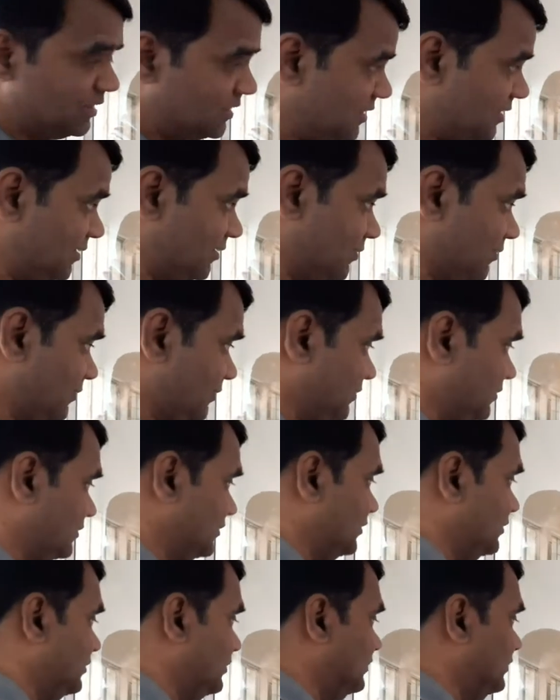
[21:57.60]
there?
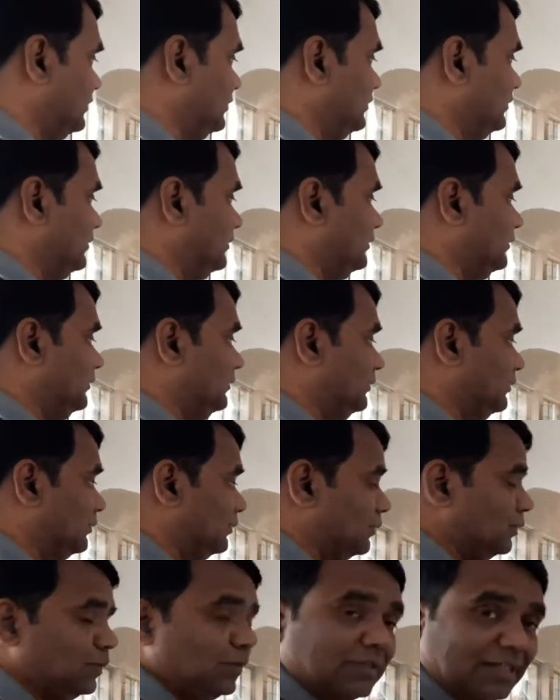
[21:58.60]

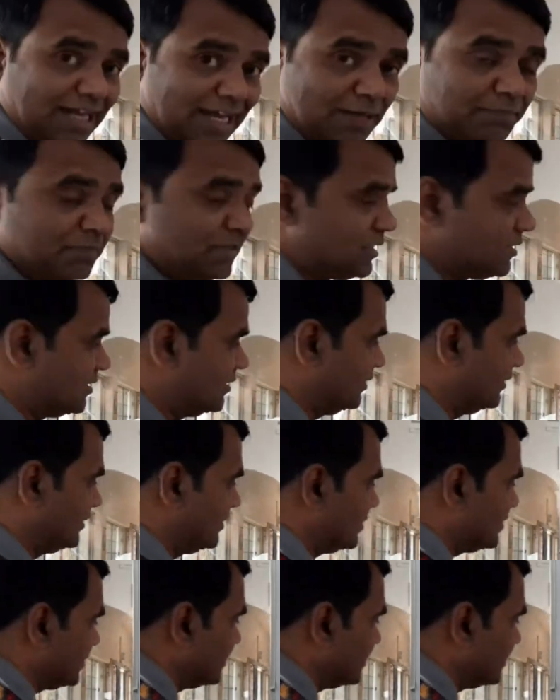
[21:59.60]
What happens there is